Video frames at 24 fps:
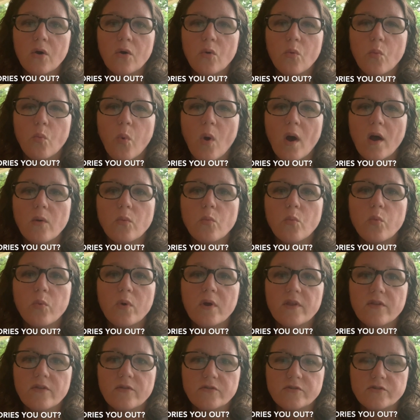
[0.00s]
What
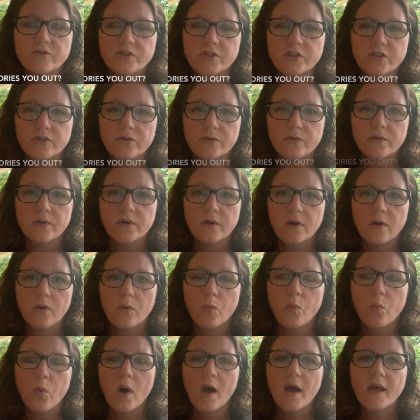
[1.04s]
withers you?
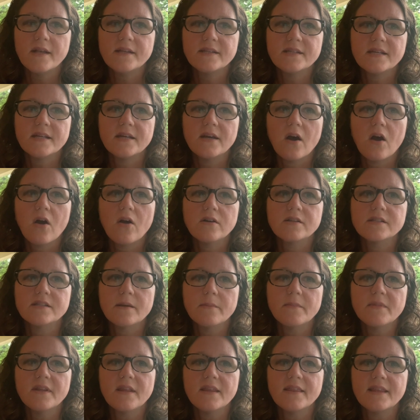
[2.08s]
What are
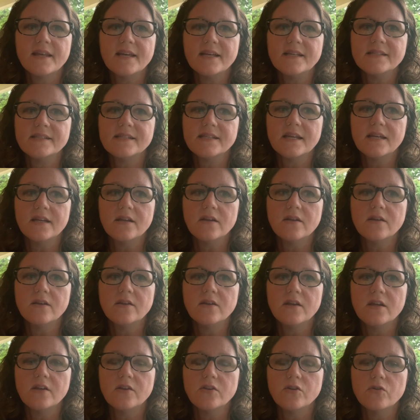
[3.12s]
some of the things
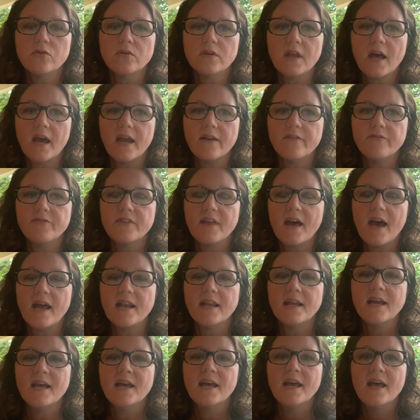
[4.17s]
in your life that
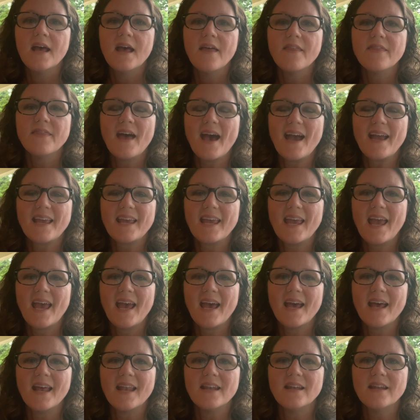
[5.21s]

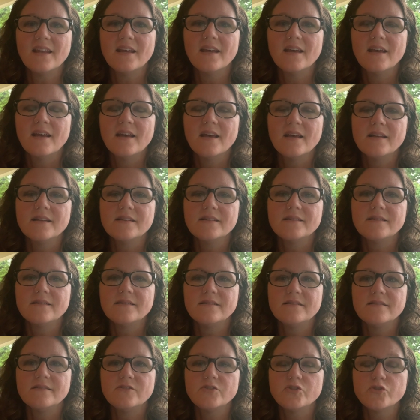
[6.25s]
can
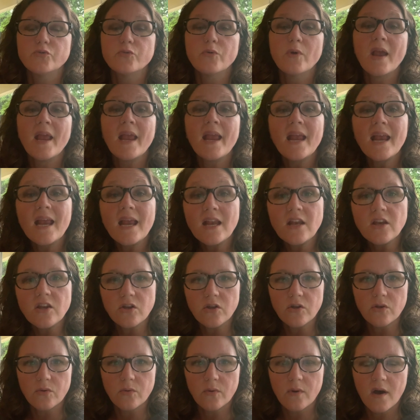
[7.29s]
drain
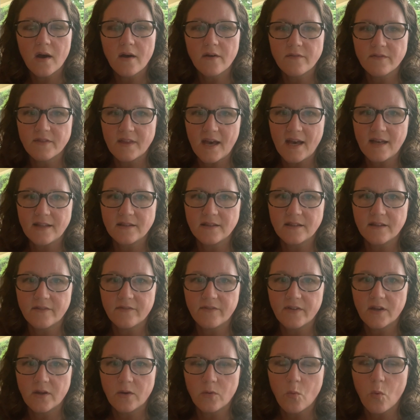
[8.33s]
you of that
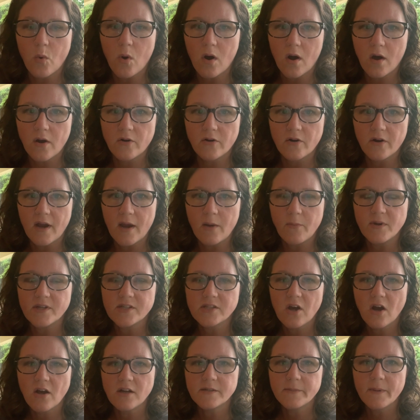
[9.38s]
living water? And we
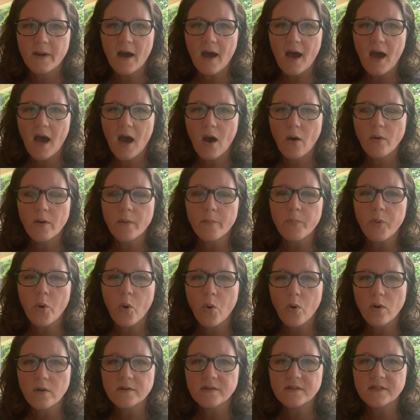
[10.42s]
talked about how
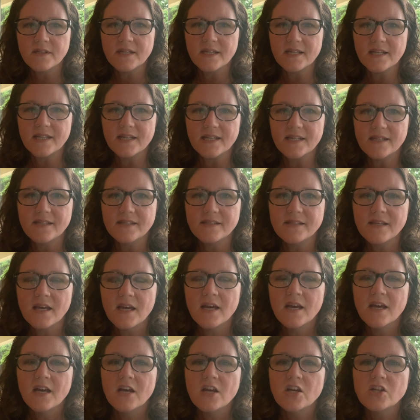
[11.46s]
important it is
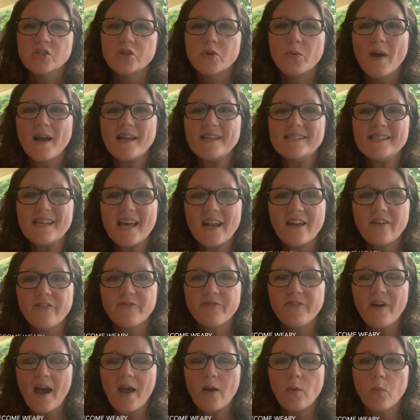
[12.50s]
to
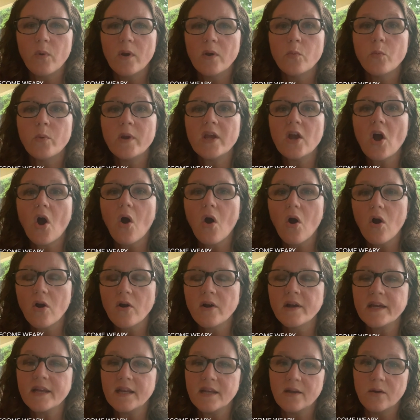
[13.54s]
identify when we
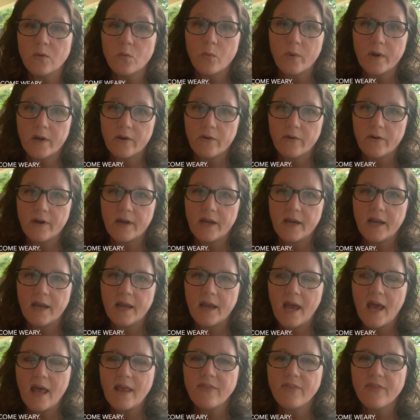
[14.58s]
are getting weary
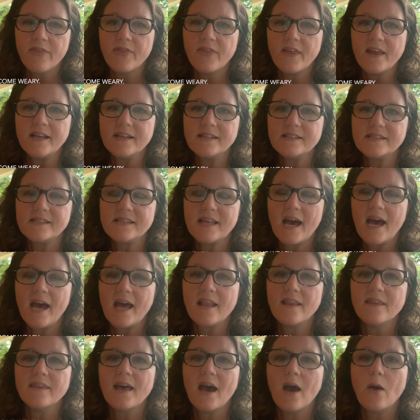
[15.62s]
and things
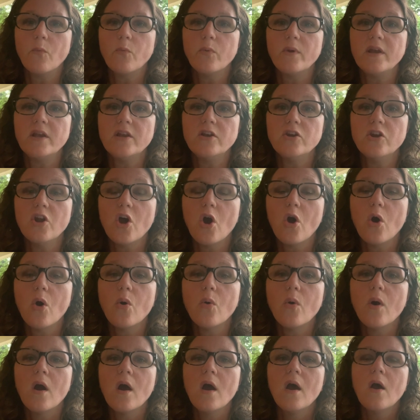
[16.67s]
that we
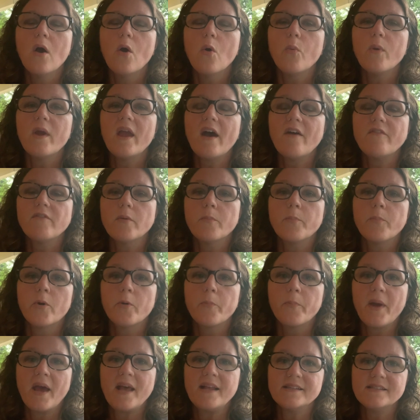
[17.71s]
know we have a
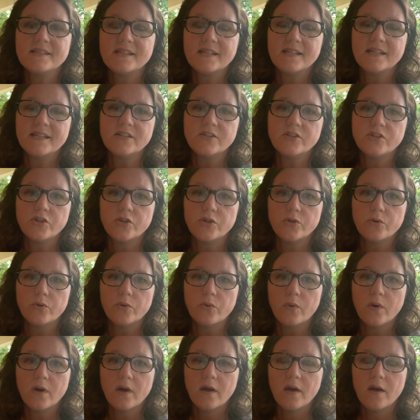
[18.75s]
propensity
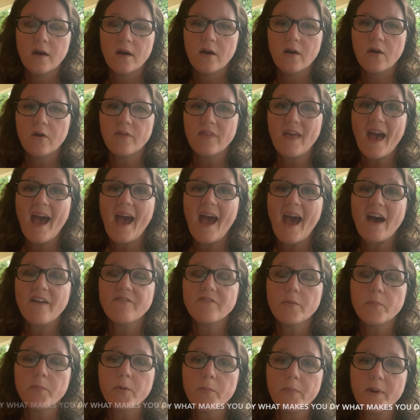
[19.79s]
to, or that
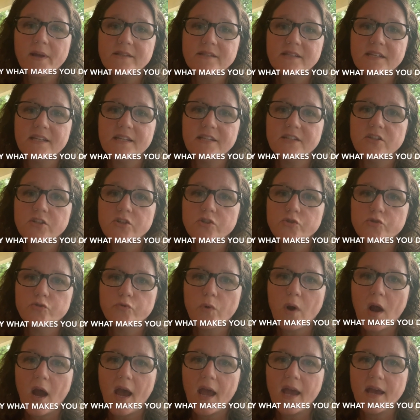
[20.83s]
have a propensity to
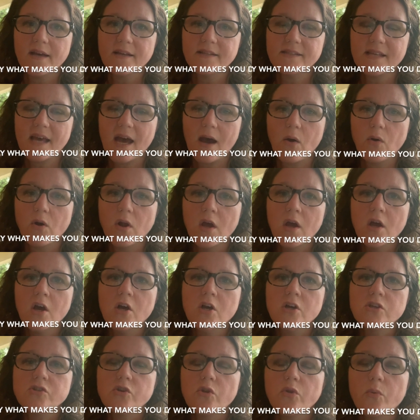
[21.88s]
dry us out,
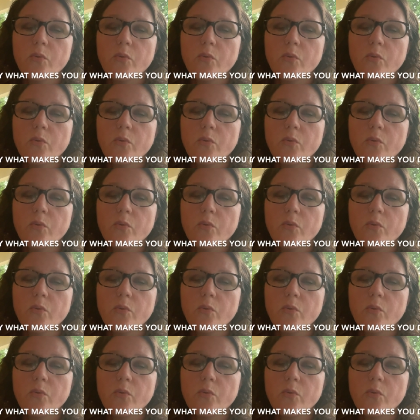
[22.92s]
so